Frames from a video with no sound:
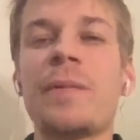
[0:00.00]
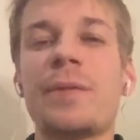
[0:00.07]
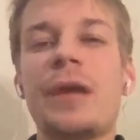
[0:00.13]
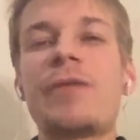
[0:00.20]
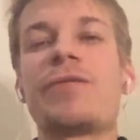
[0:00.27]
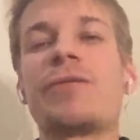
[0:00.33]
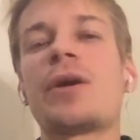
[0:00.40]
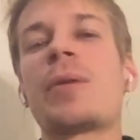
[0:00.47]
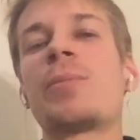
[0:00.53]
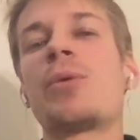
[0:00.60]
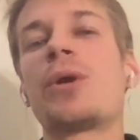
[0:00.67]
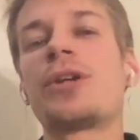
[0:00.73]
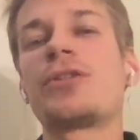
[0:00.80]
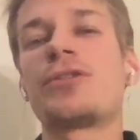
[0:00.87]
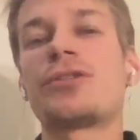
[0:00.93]
If you are
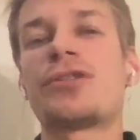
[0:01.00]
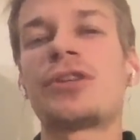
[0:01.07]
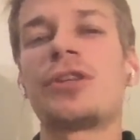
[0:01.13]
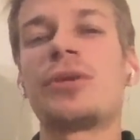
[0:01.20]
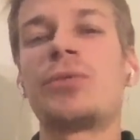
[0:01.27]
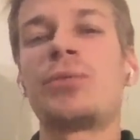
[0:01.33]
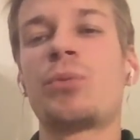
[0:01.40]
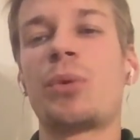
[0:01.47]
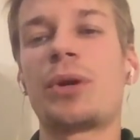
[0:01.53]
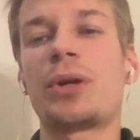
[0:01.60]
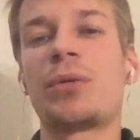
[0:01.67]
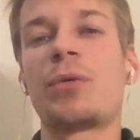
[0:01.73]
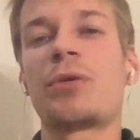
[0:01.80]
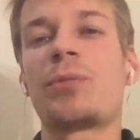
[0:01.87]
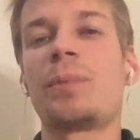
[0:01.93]
more interested in
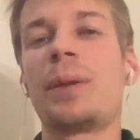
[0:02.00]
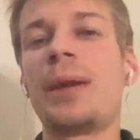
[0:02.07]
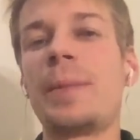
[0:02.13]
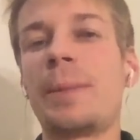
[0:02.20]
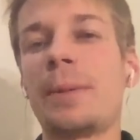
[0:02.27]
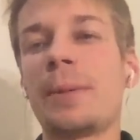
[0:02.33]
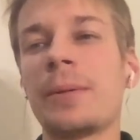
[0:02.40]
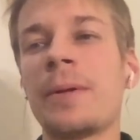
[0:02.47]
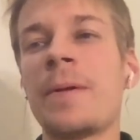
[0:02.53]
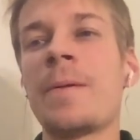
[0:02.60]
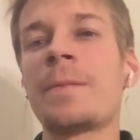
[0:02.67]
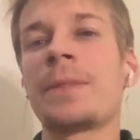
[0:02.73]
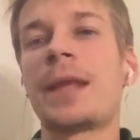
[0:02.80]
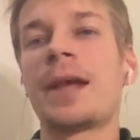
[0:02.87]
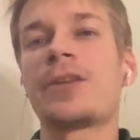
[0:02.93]
working with people
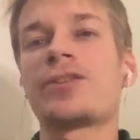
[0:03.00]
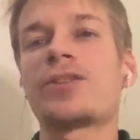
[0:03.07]
and